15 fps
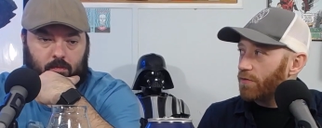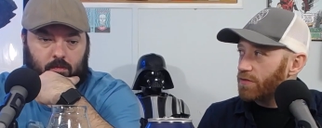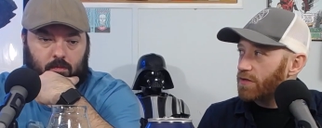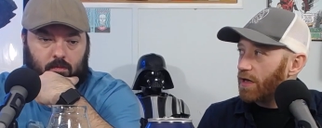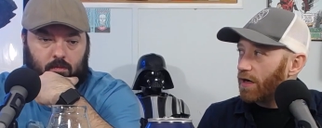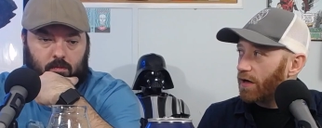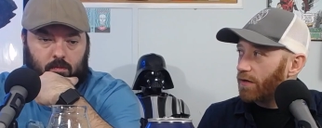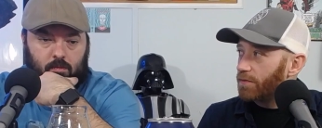
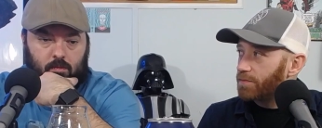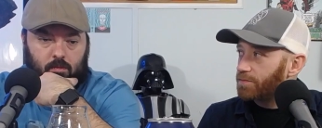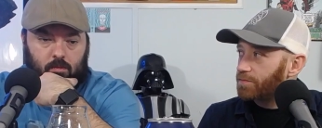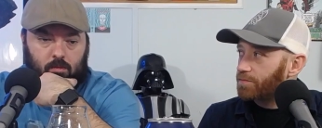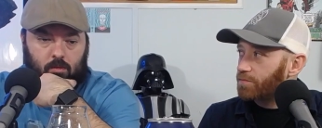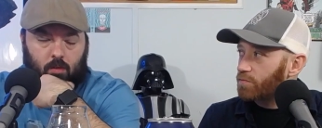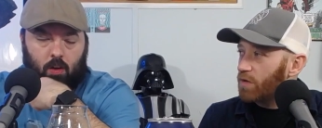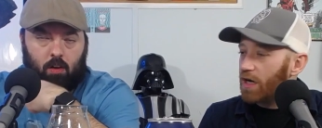Speaker 1: was there
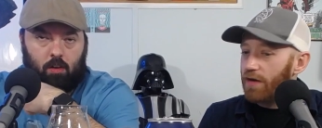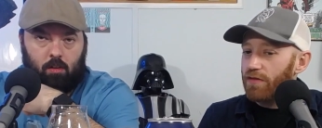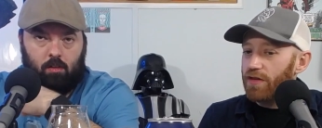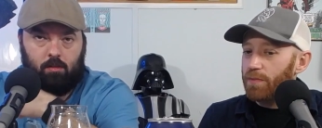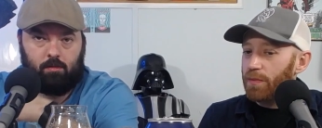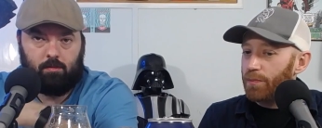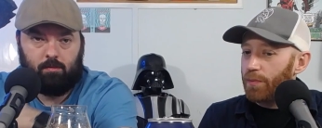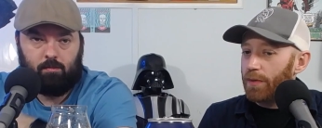we got
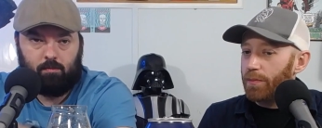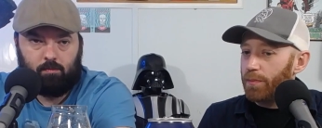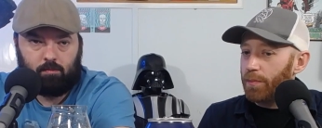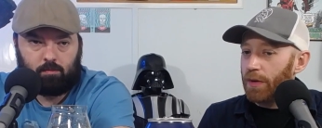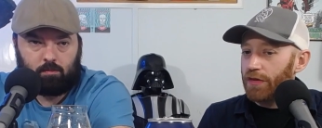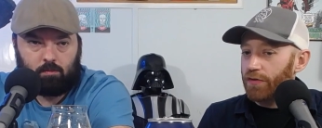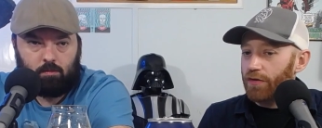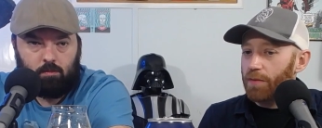everything but, but
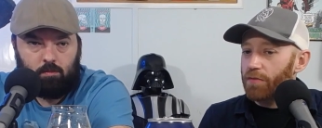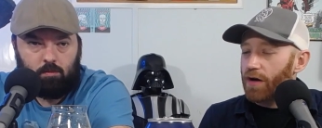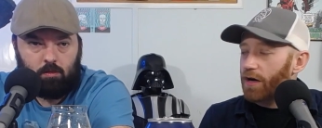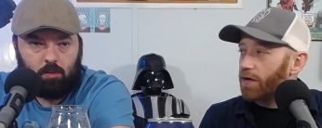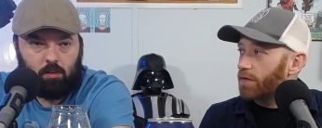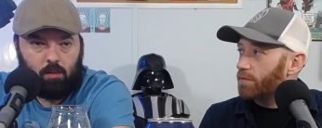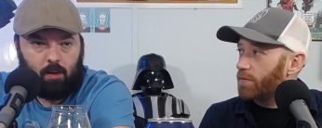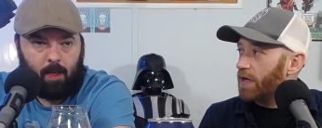but the graham
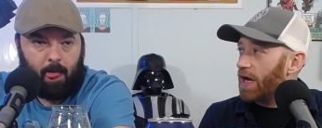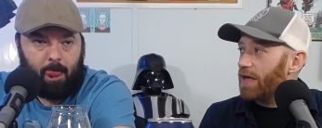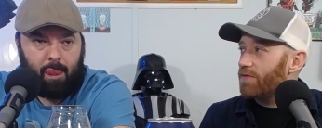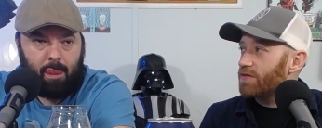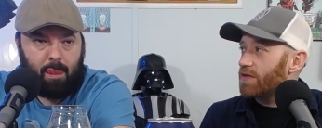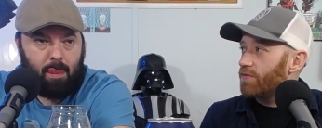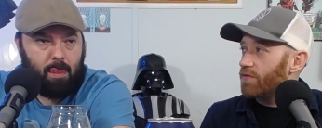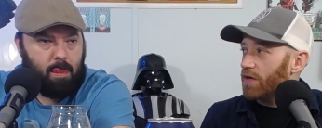cracker, and I
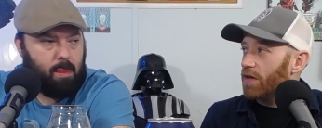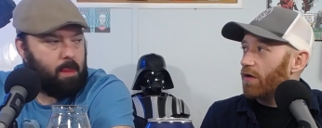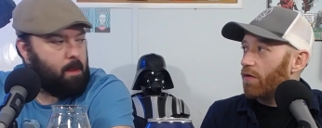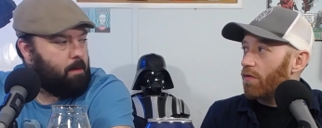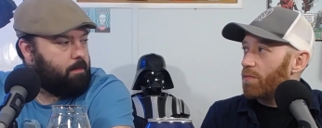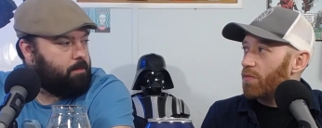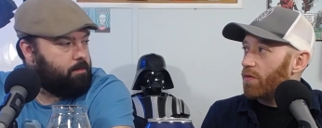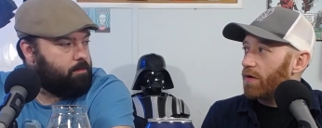even said vanilla
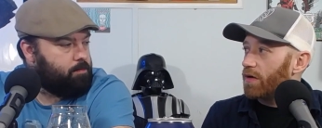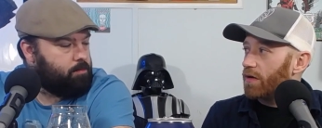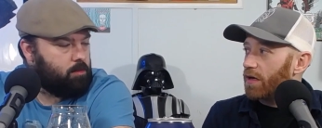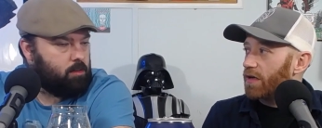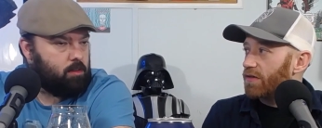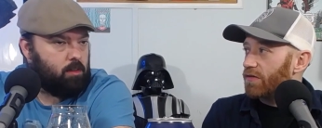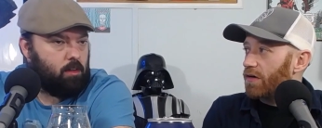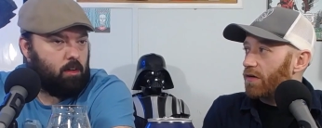at one point.
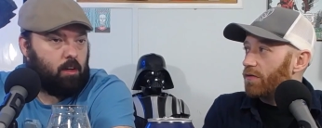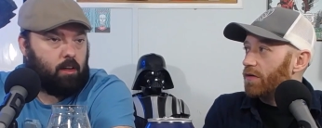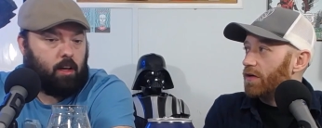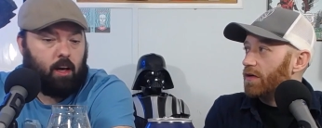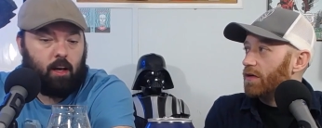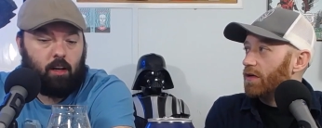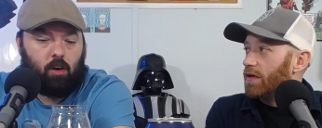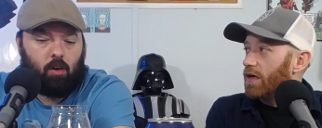Like so.
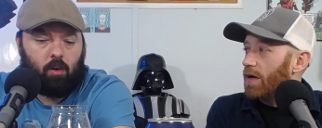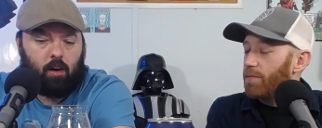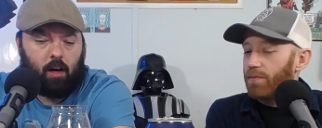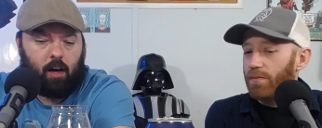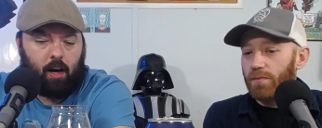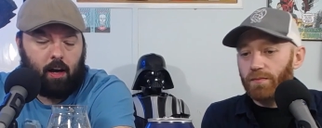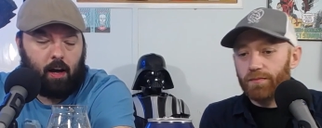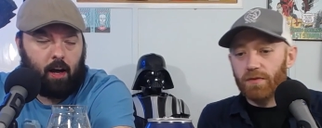Yeah, no, um,
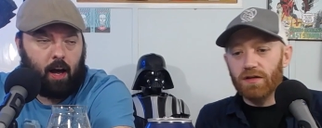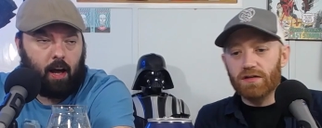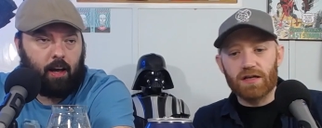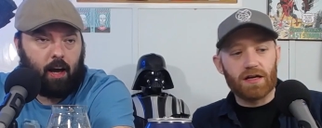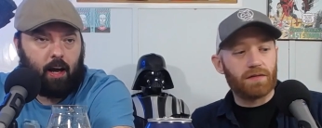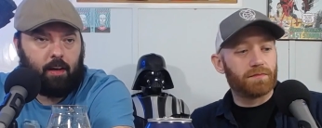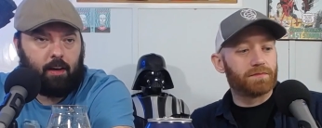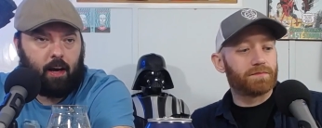I,
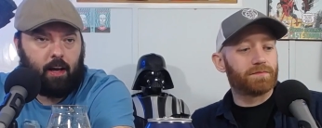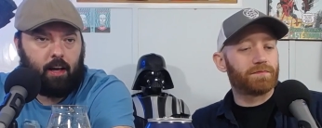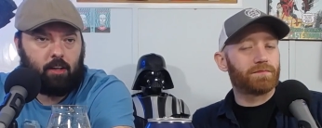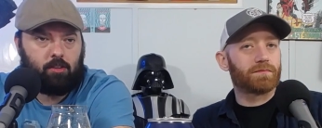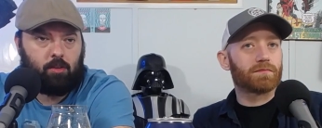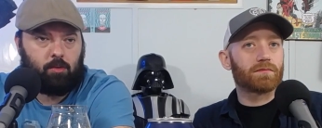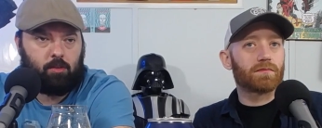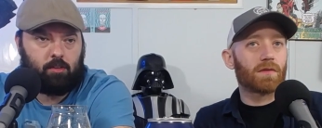I,
Speaker 2: I
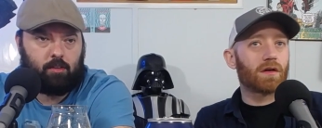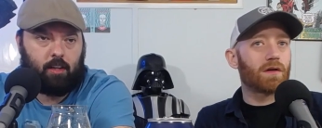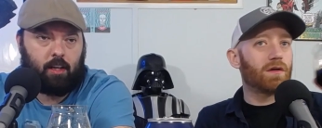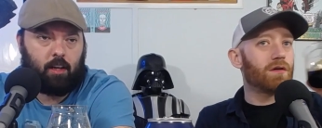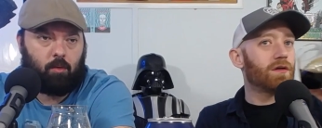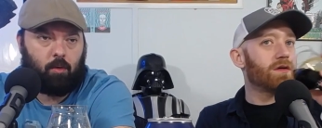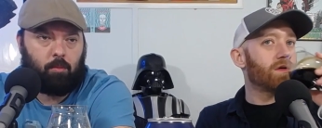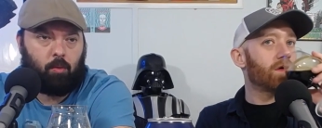actually was
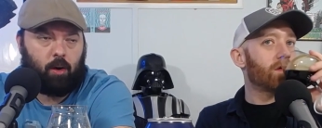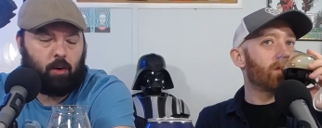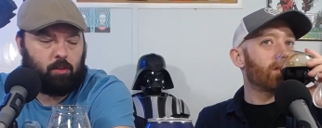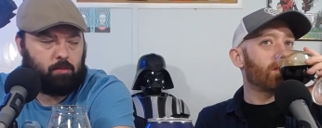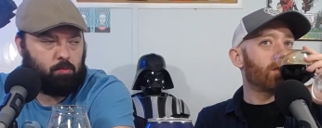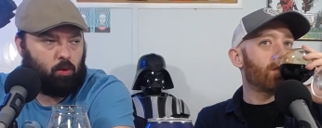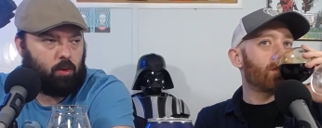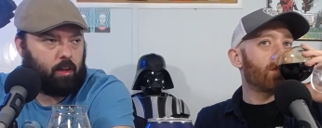thinking at one point
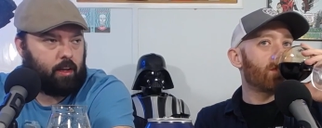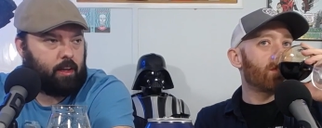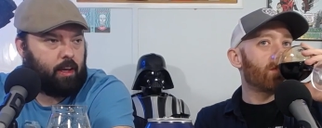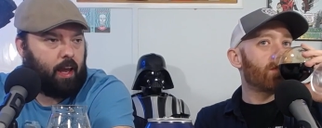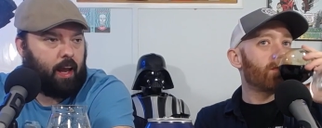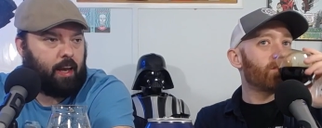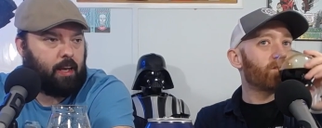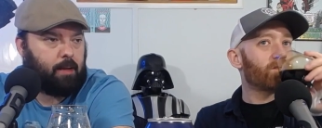I was more
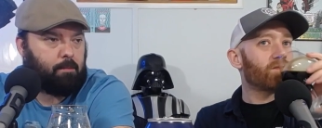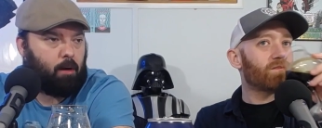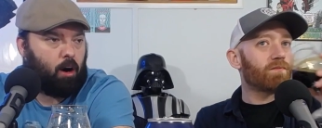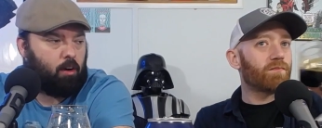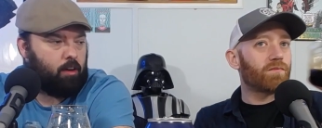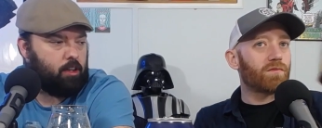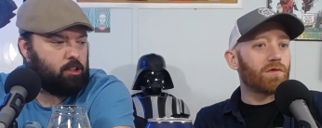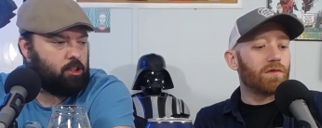like candy
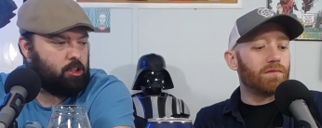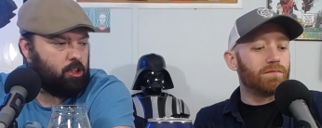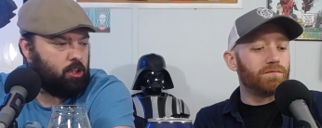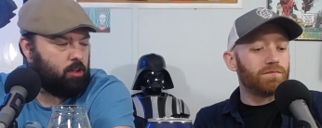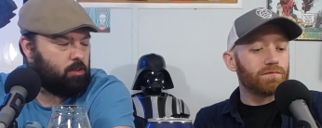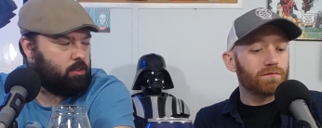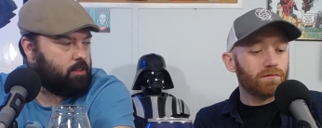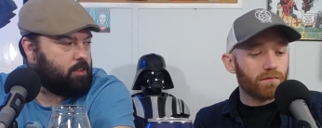bar ish, you
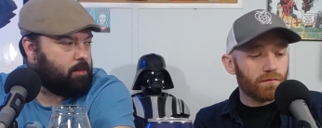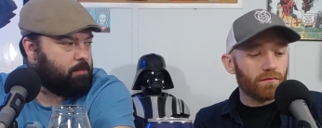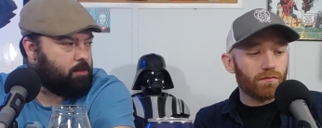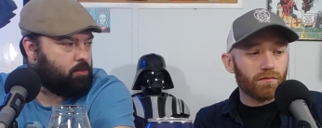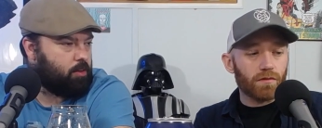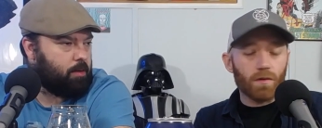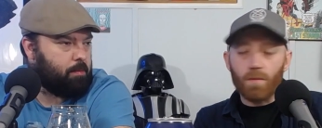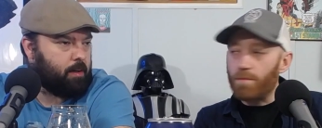know, to some
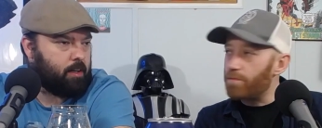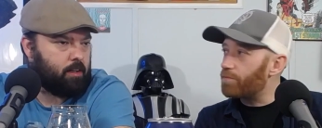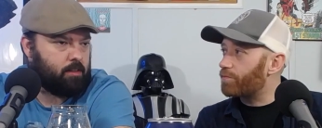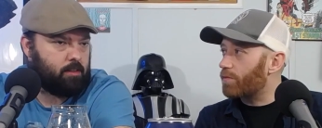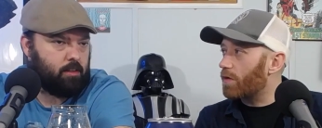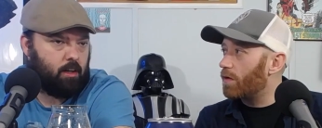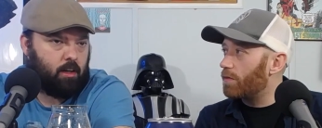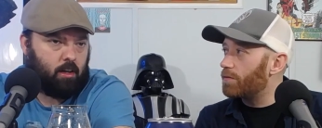degree
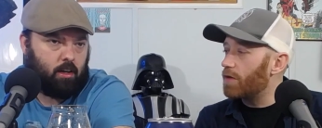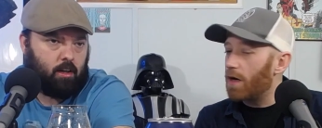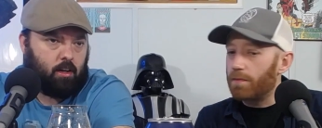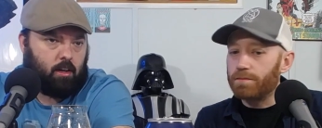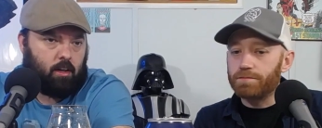because. Yeah.